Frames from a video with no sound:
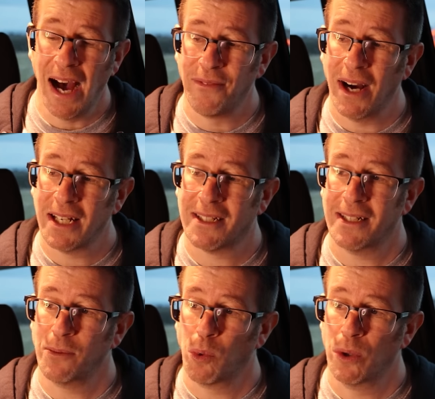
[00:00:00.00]
I have
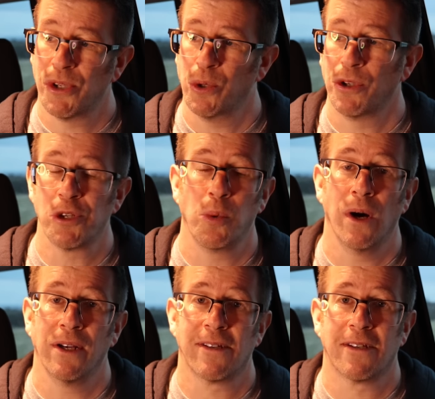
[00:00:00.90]
actually once or
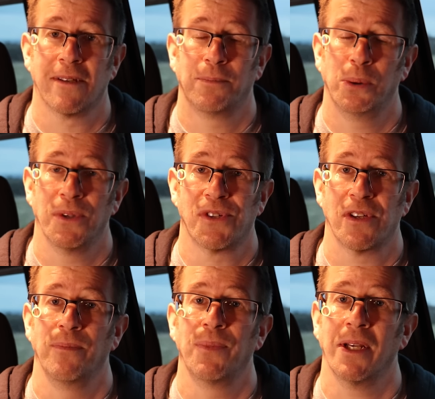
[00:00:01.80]
twice put
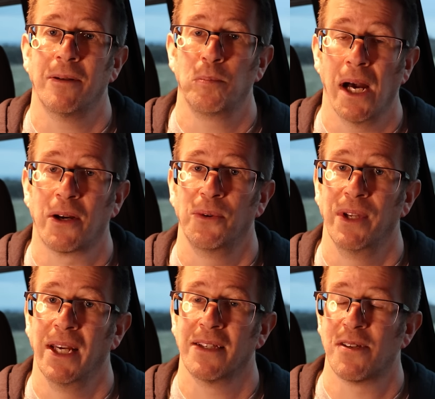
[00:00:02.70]
something back on
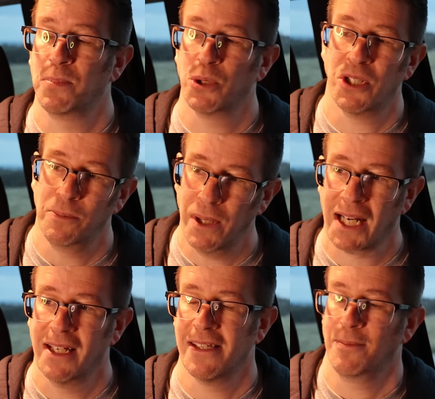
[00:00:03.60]
there to push it
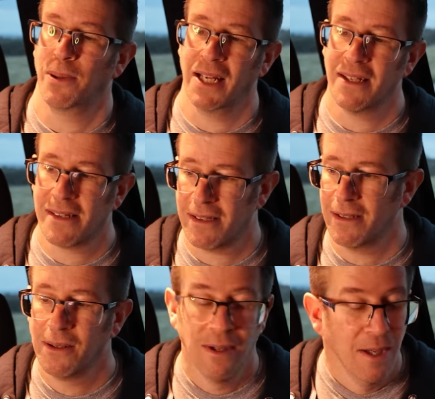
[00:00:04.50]
back into place
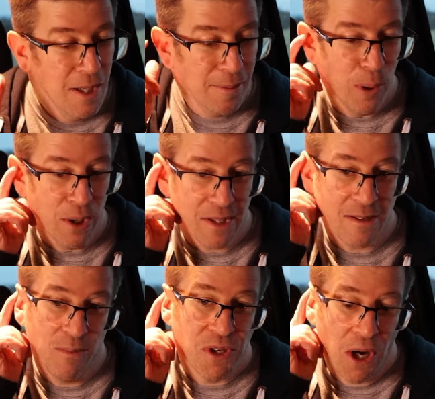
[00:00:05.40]
to bide
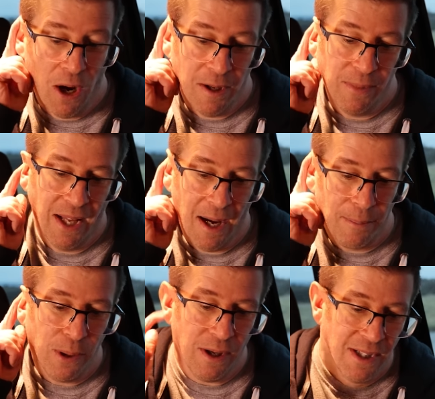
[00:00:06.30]
some time and
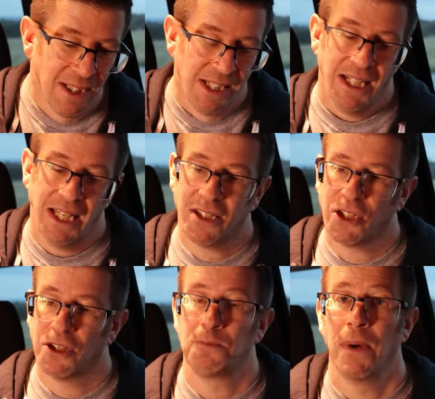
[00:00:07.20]
that. But it's
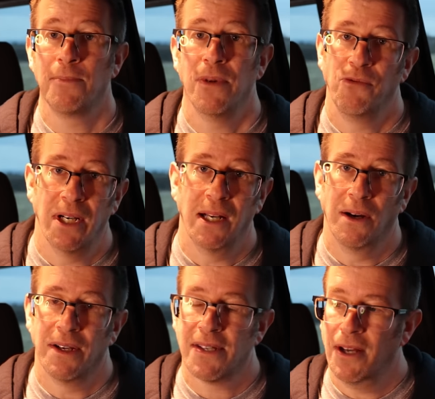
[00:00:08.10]
just made me
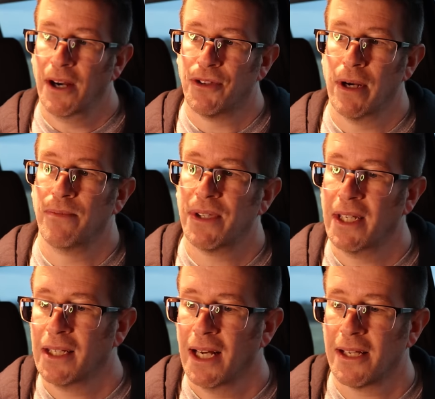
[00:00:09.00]
realize that I don't
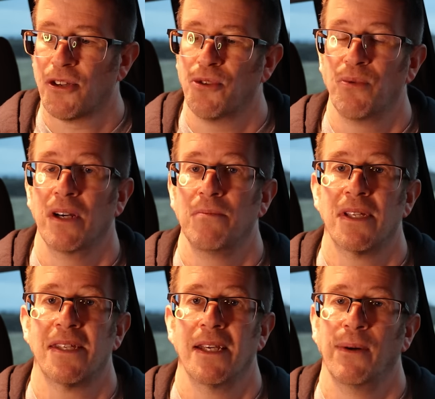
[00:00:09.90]
think that's the right
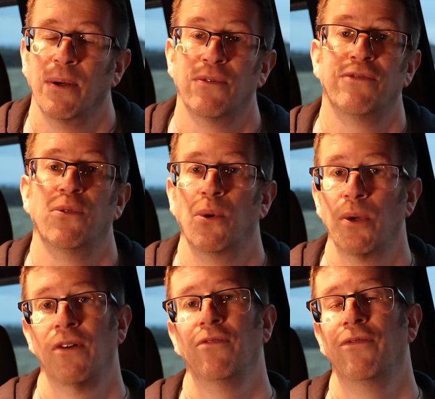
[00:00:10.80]
material
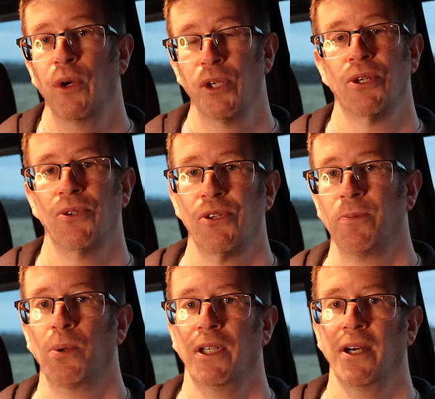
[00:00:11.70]
for version
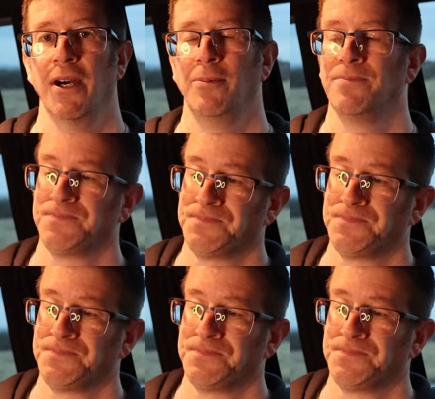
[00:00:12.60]
2.0.